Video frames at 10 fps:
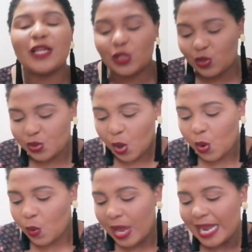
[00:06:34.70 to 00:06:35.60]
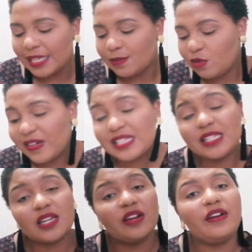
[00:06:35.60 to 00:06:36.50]
so let's move on
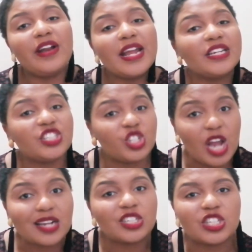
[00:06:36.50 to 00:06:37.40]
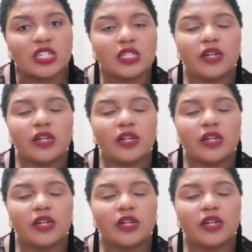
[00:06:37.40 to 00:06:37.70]
to Career Junction.